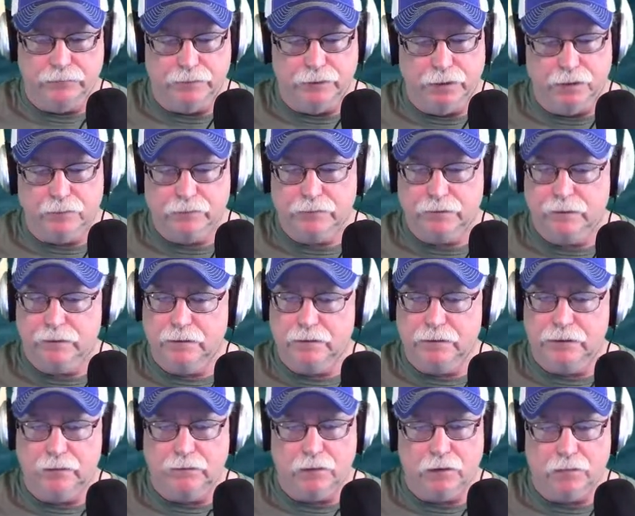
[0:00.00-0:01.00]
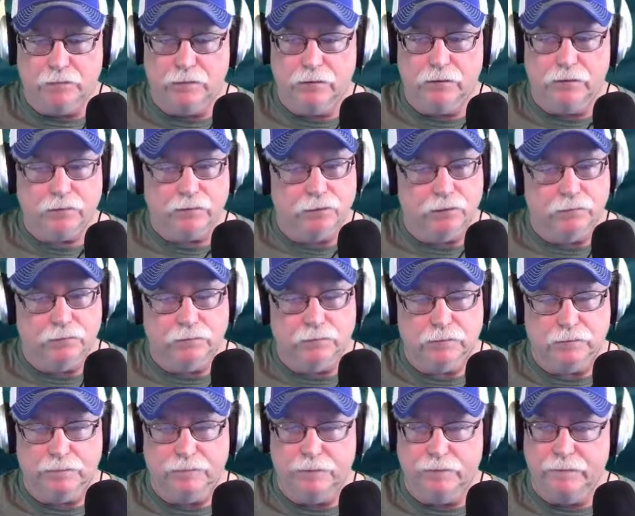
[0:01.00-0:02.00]
don't overlook
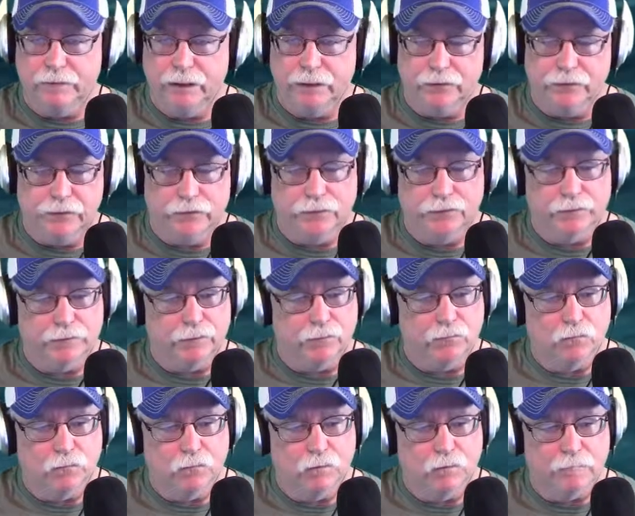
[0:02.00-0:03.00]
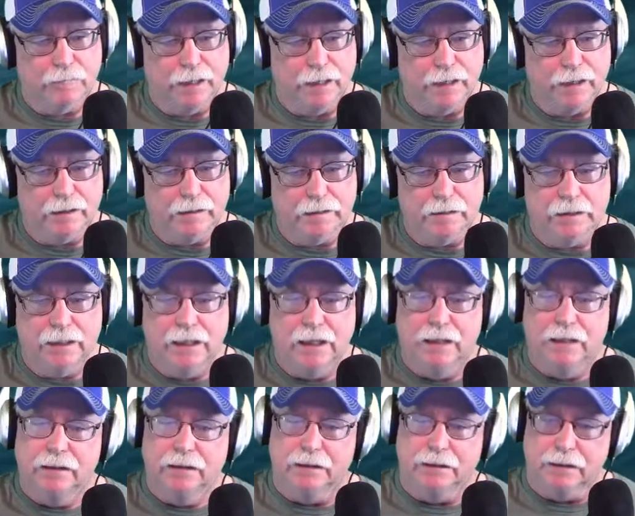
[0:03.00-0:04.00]
those if you've had 2 or 3 warm days
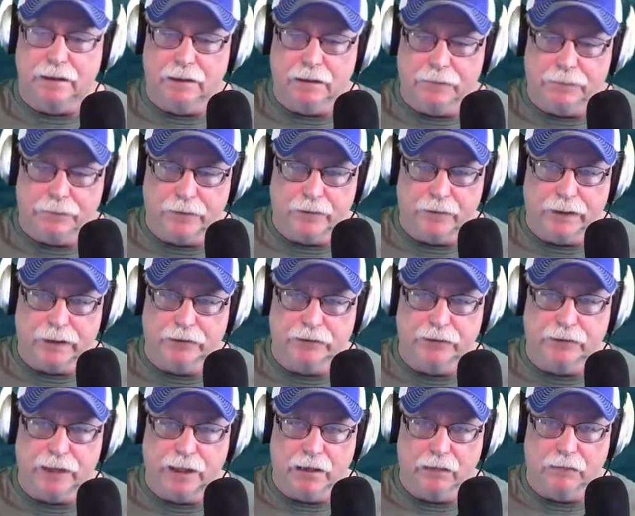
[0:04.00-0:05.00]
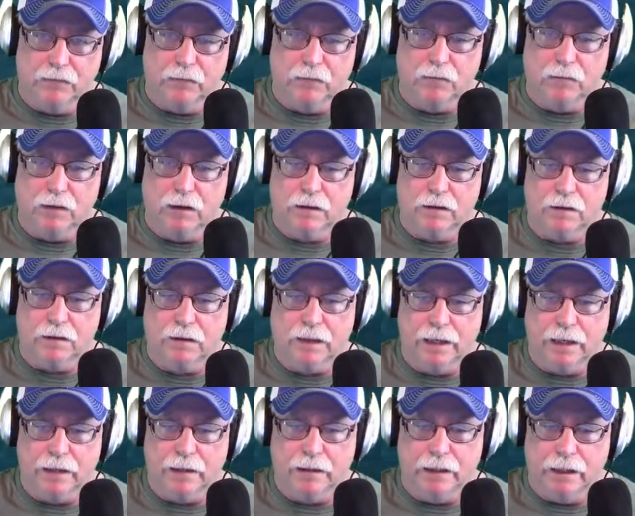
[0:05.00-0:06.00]
to get up there in that shallower water
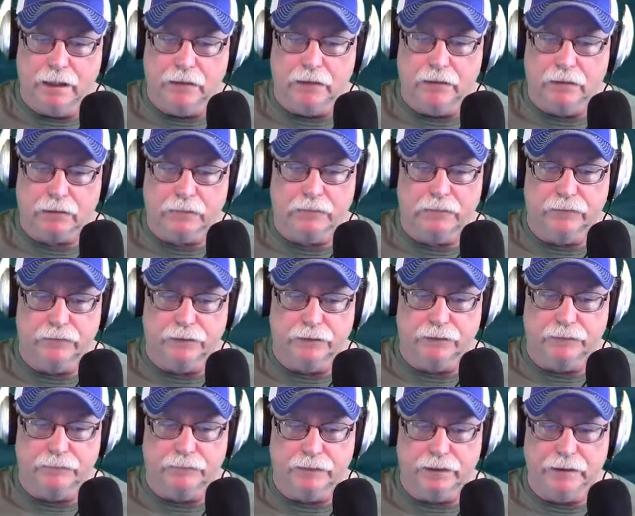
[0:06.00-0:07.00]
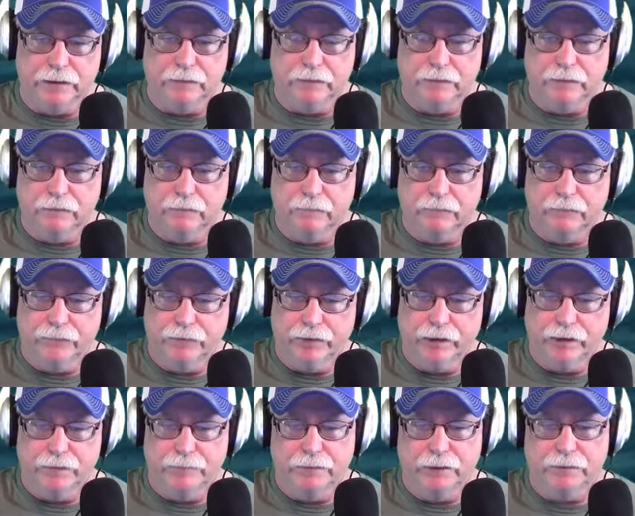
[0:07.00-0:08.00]
and look for these fish. They're
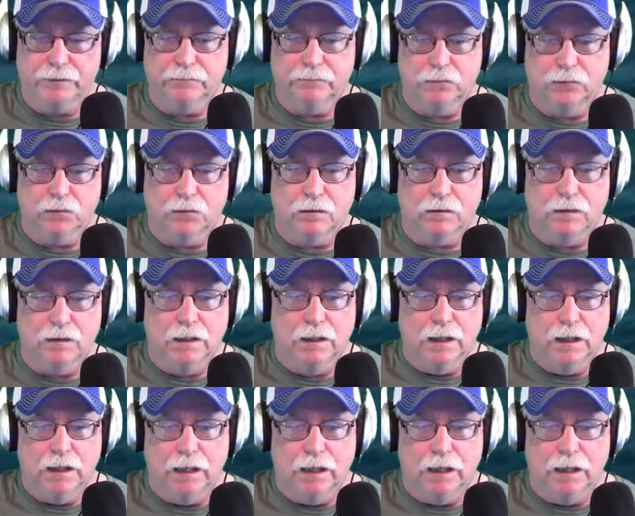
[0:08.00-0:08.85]
very much more